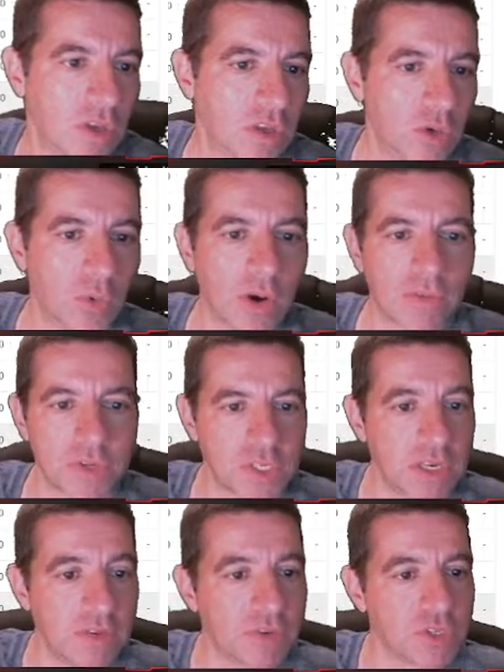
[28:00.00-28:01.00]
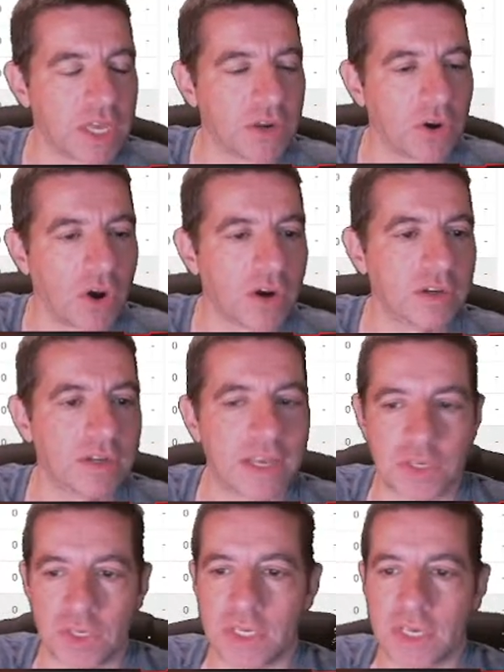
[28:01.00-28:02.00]
you want receivers that aren't
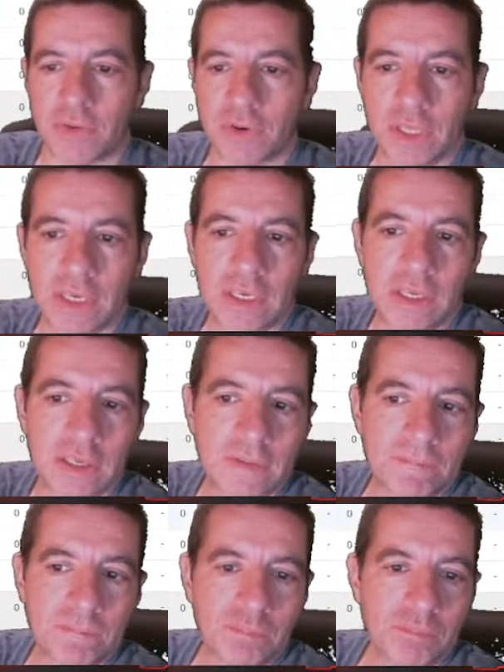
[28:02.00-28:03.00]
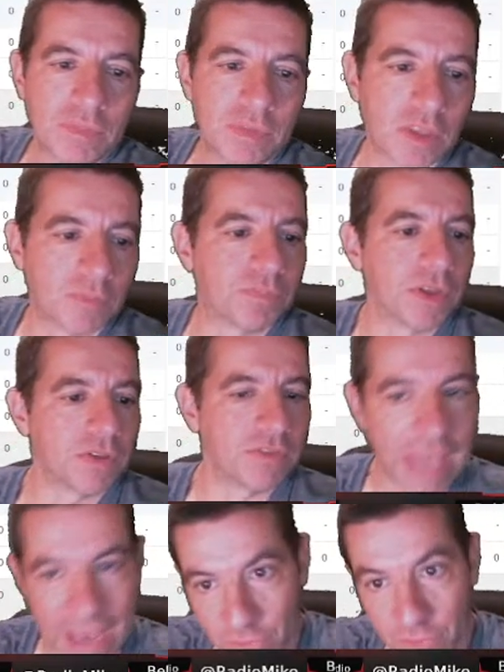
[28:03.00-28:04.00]
necessarily the
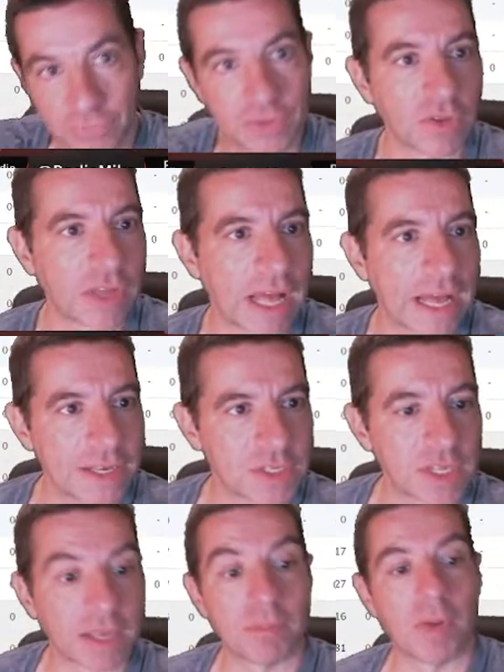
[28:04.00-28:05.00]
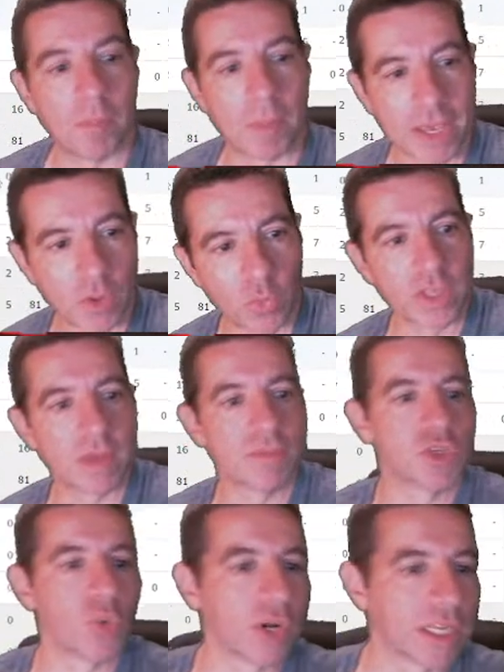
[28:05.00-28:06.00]
down the field guys like Mike Williams.
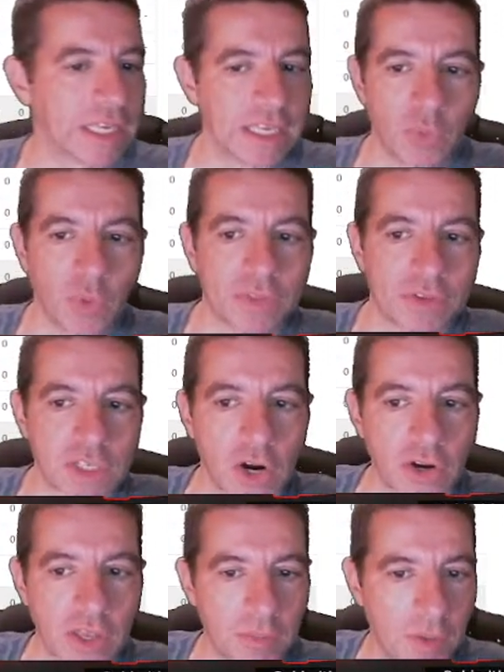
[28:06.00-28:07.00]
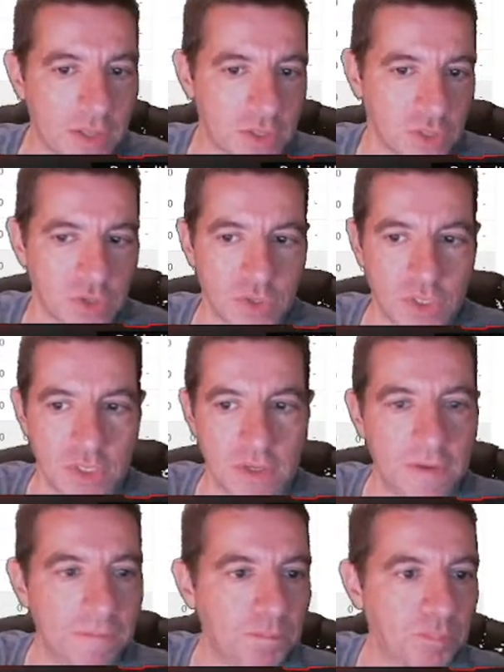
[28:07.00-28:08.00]
You want the target monsters.
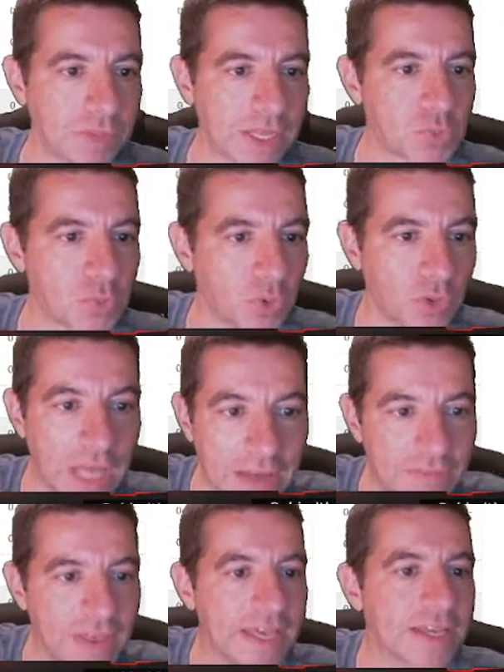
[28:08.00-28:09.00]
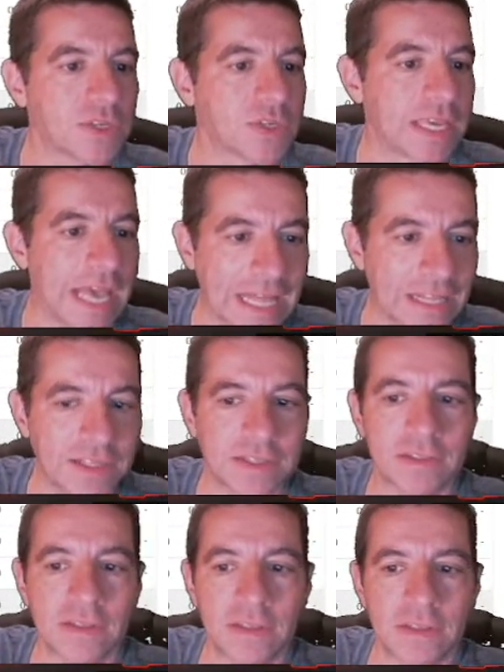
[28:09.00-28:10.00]
That's what Olave is,
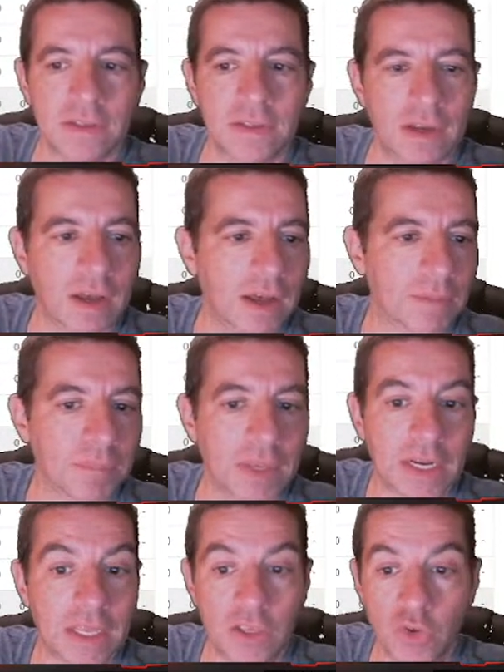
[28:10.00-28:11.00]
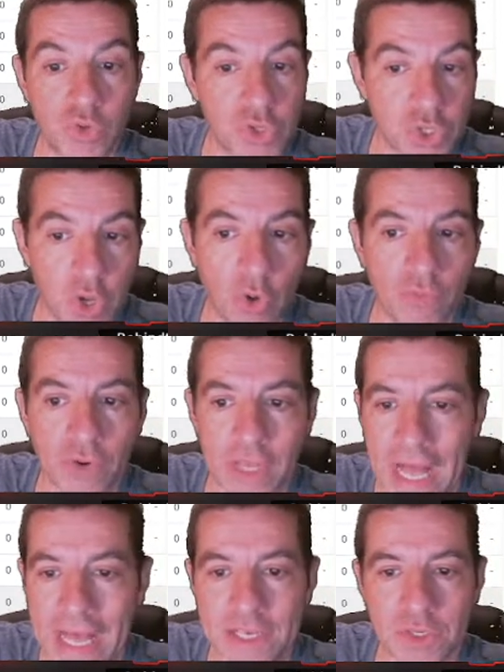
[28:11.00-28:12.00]
Allen, and you just go for
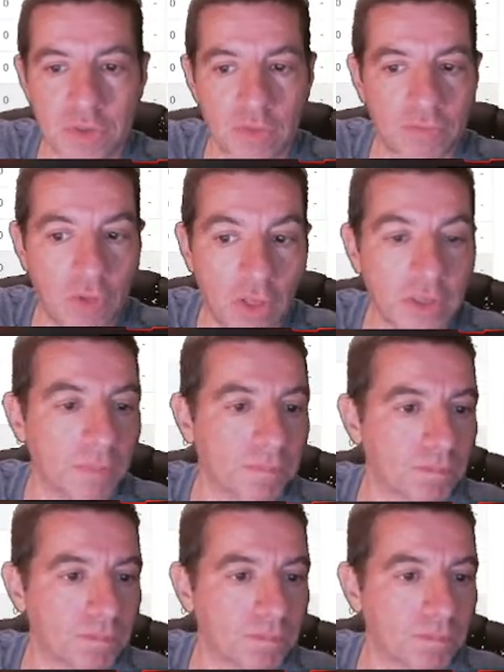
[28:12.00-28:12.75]
guys volume.